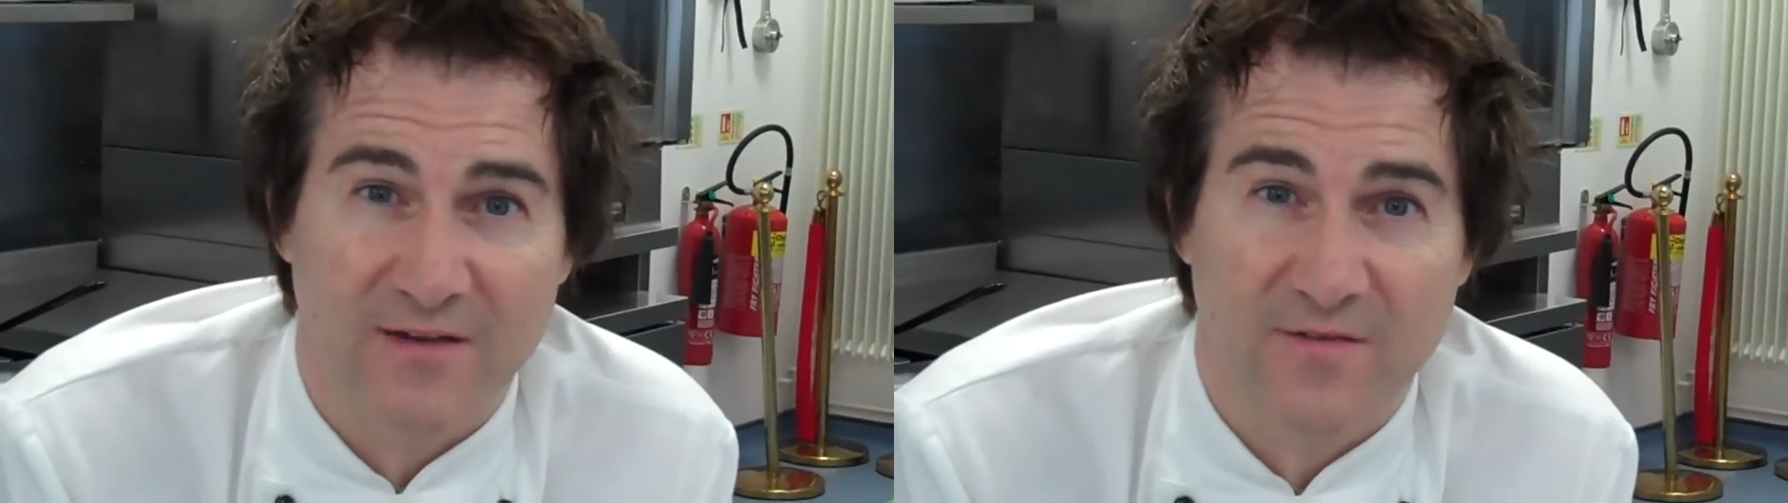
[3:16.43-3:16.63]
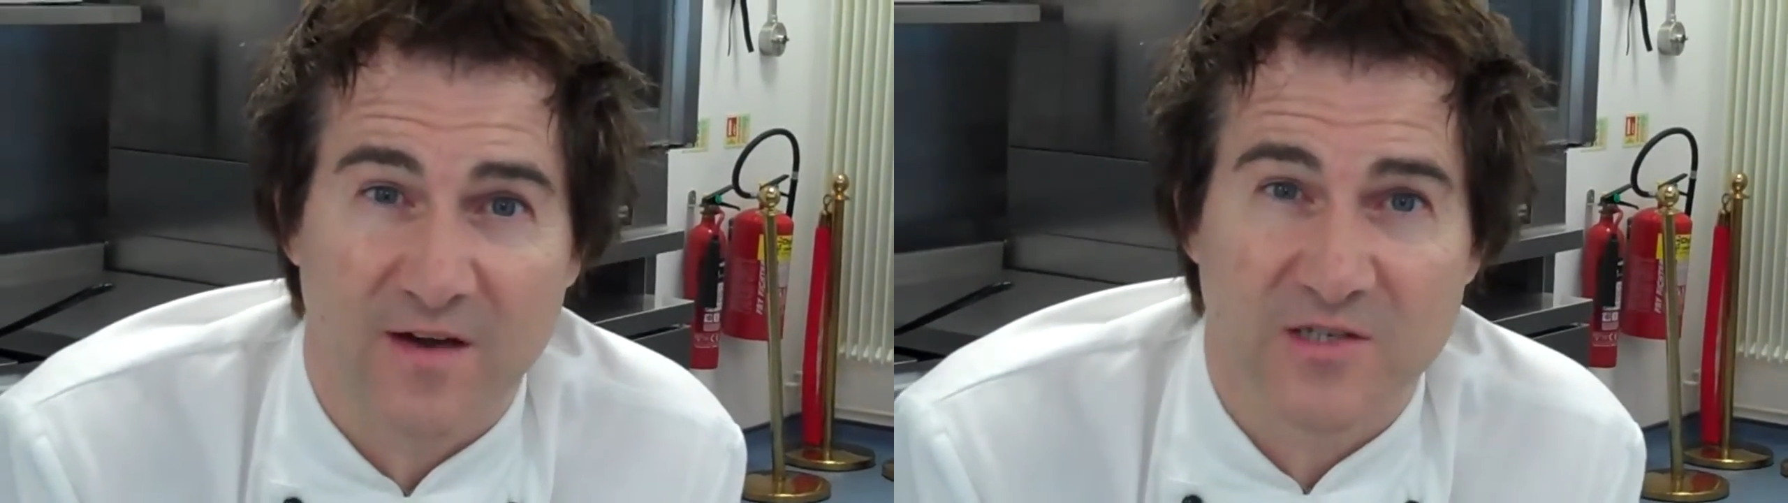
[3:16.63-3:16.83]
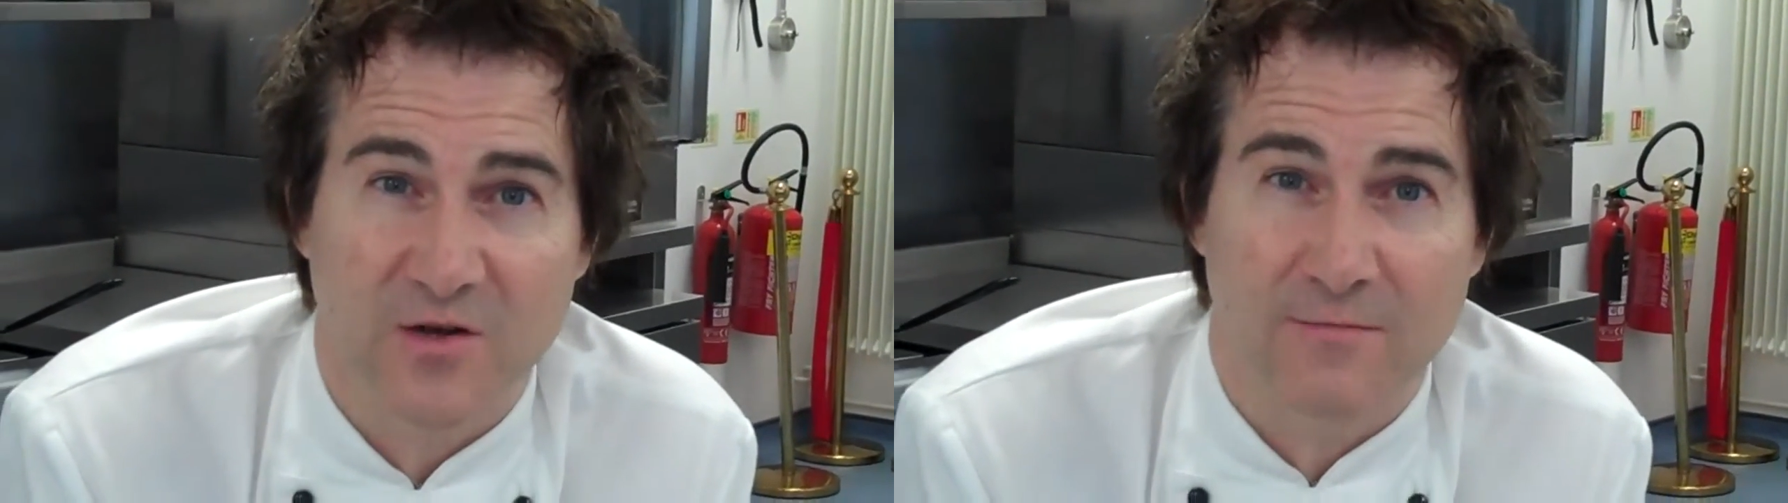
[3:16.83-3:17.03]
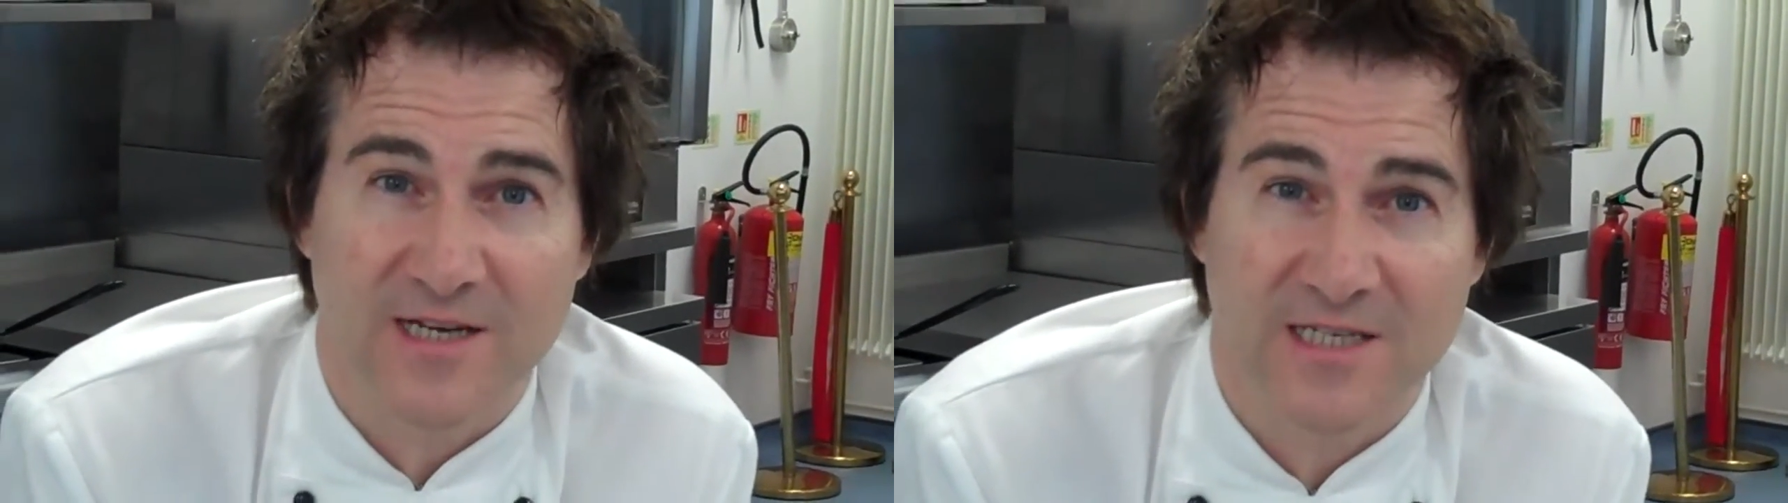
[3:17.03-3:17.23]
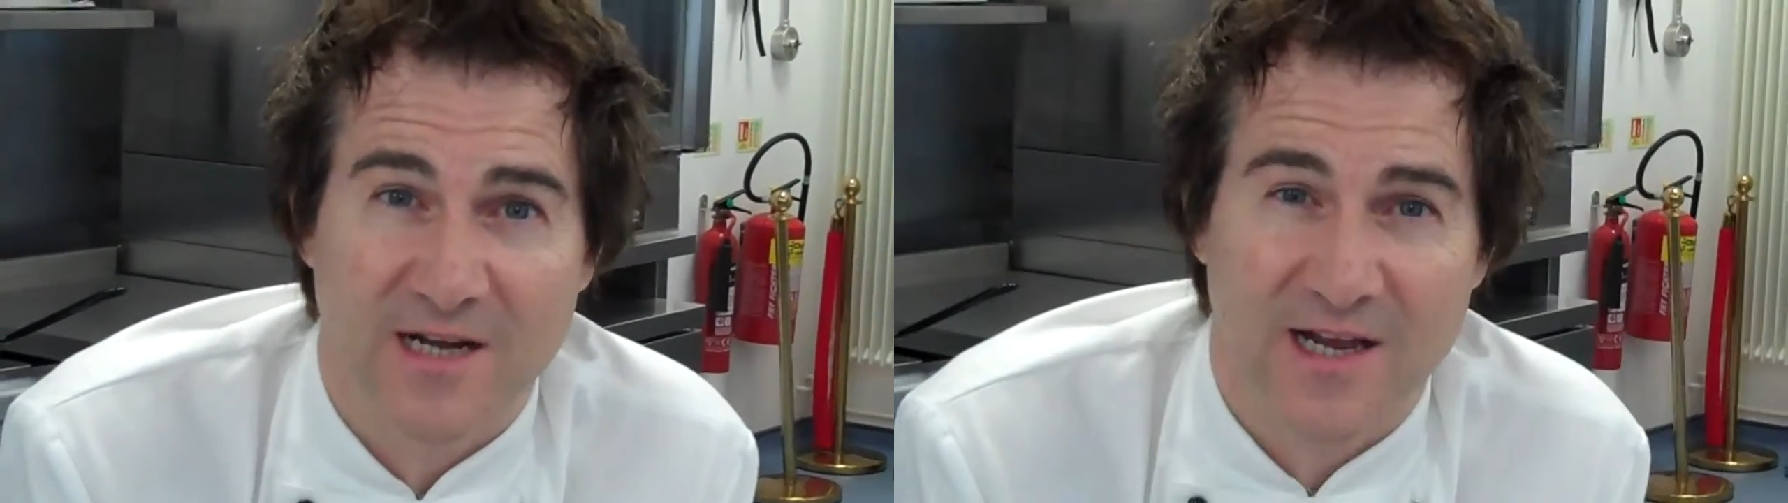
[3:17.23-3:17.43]
our 5-star
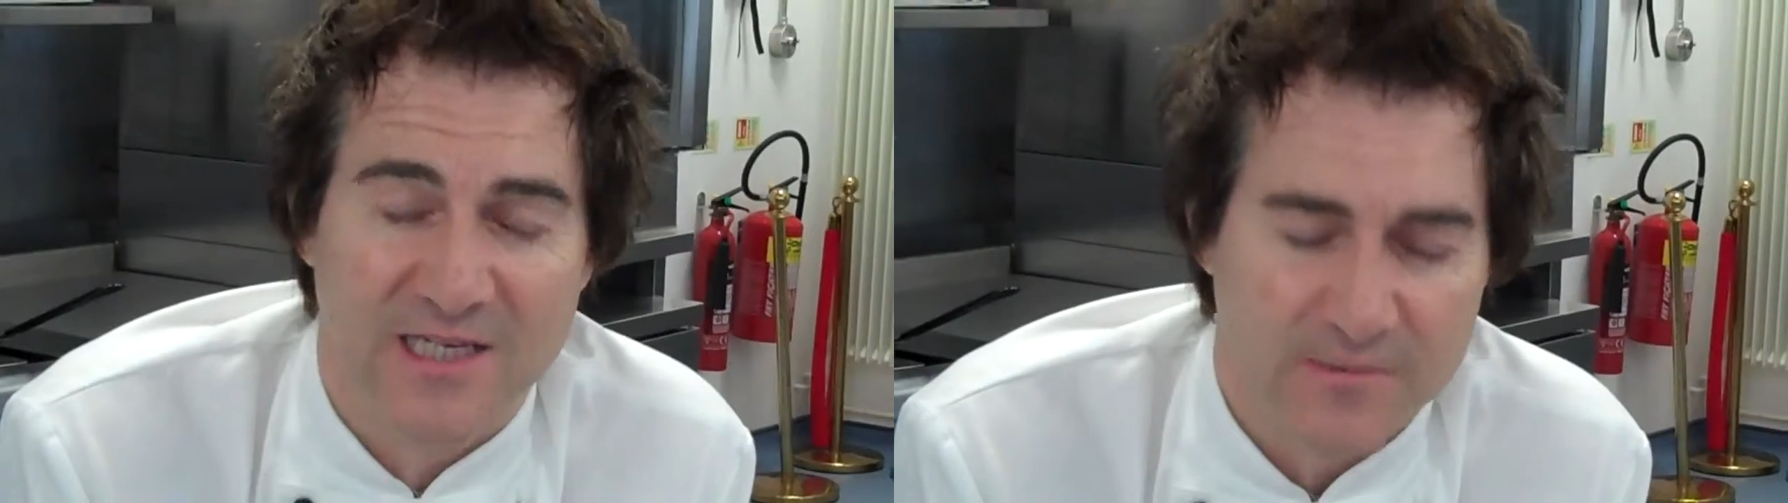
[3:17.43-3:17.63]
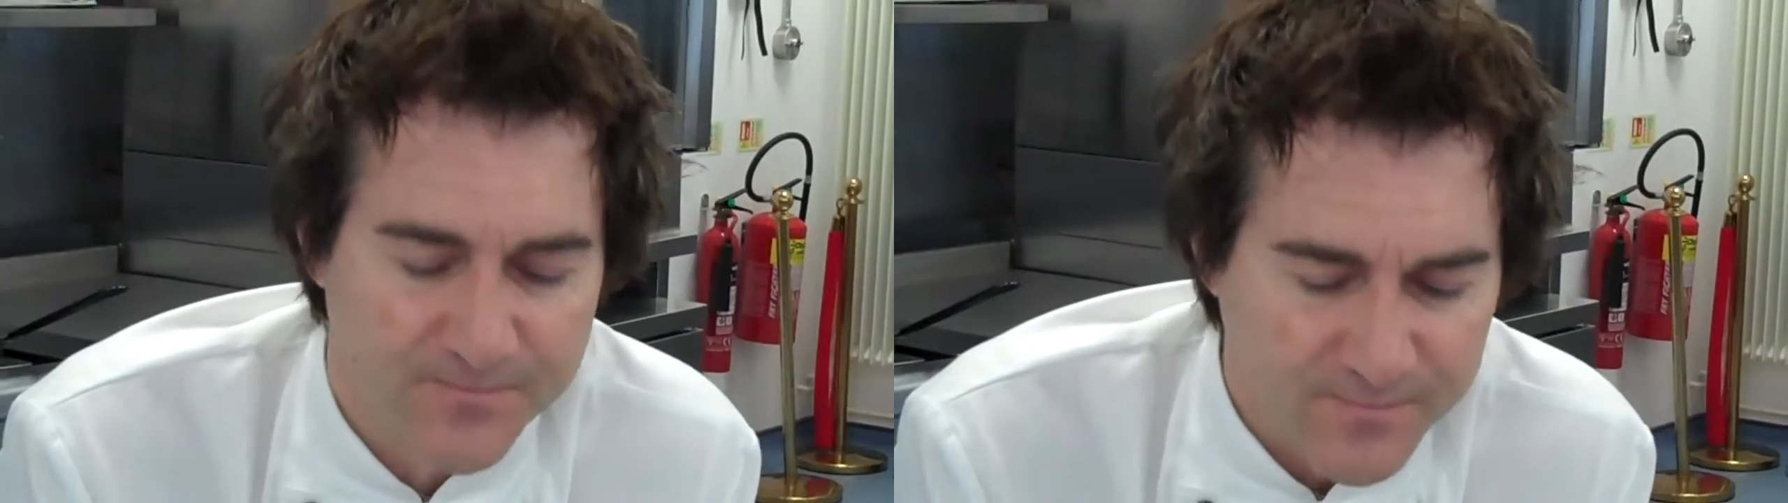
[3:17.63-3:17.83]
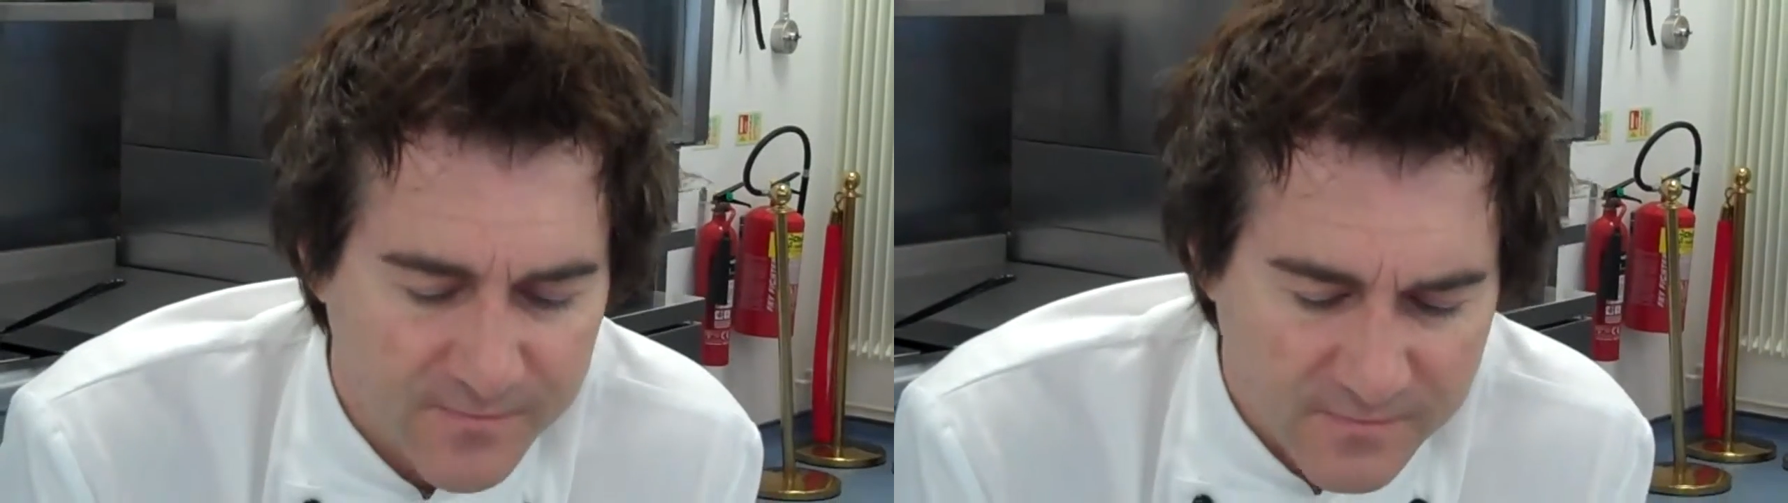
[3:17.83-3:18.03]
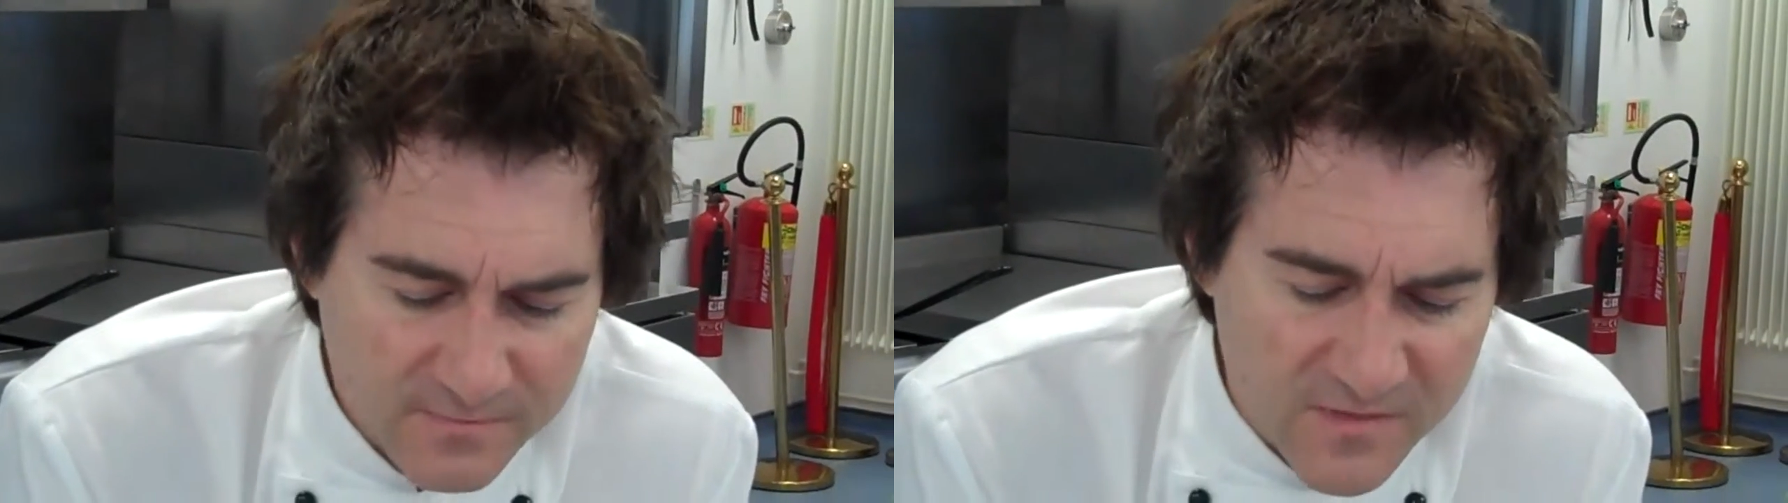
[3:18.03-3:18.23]
masterclass.